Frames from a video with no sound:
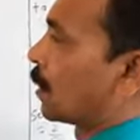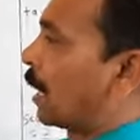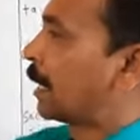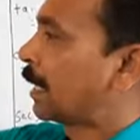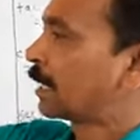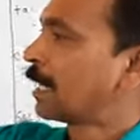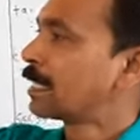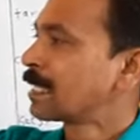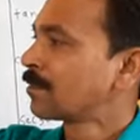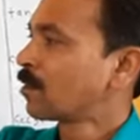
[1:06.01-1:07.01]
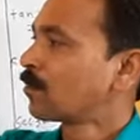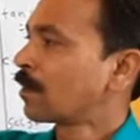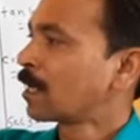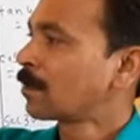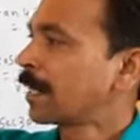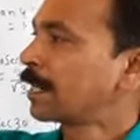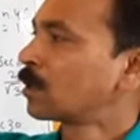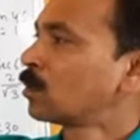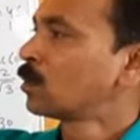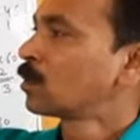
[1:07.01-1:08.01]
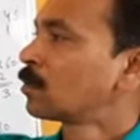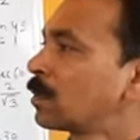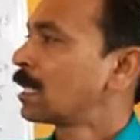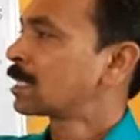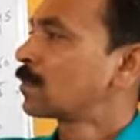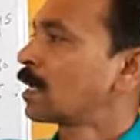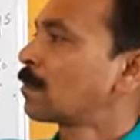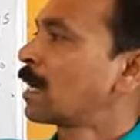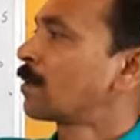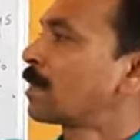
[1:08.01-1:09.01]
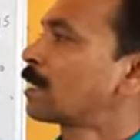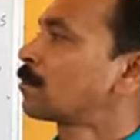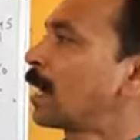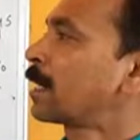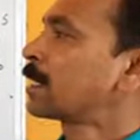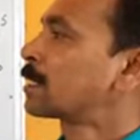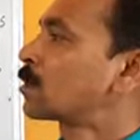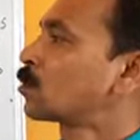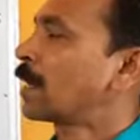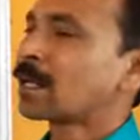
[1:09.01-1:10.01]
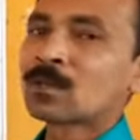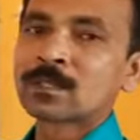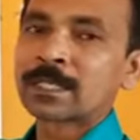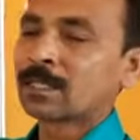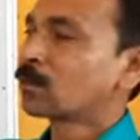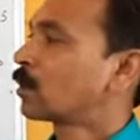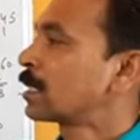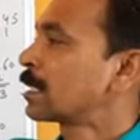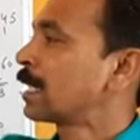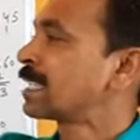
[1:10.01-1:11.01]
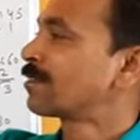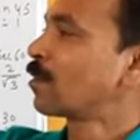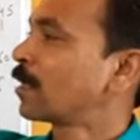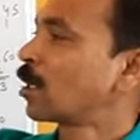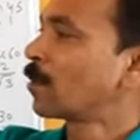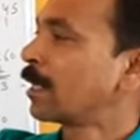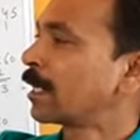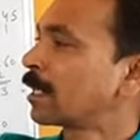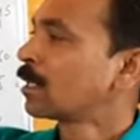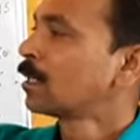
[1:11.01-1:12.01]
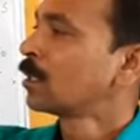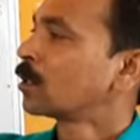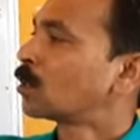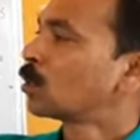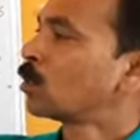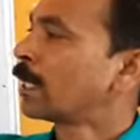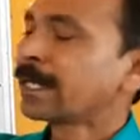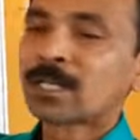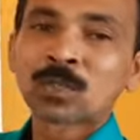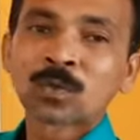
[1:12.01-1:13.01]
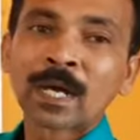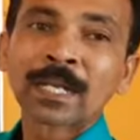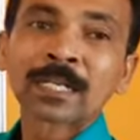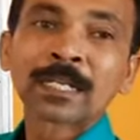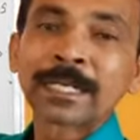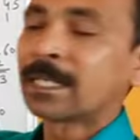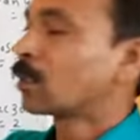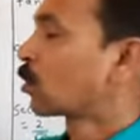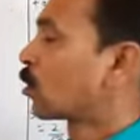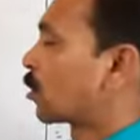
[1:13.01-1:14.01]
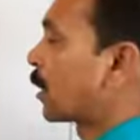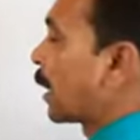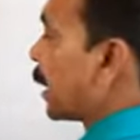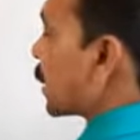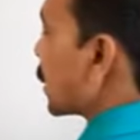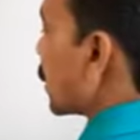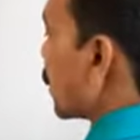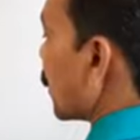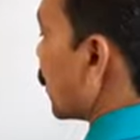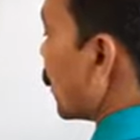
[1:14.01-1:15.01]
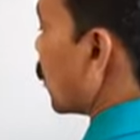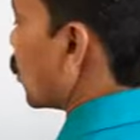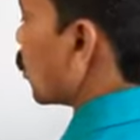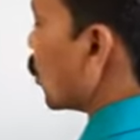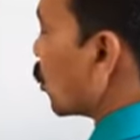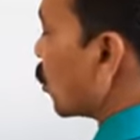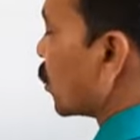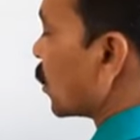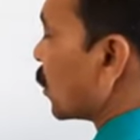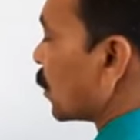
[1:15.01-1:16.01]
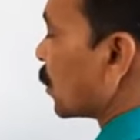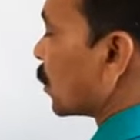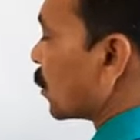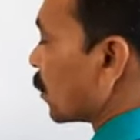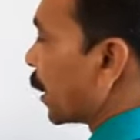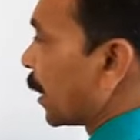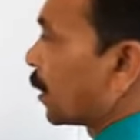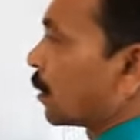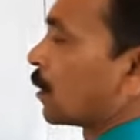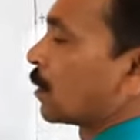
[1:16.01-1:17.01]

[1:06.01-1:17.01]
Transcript: I'll take the LCM of 1 by 2 plus 1 by 1 minus 2 by root 3. What is the LCM of denominator? 2 into 1 into root 3 is 2 root 3.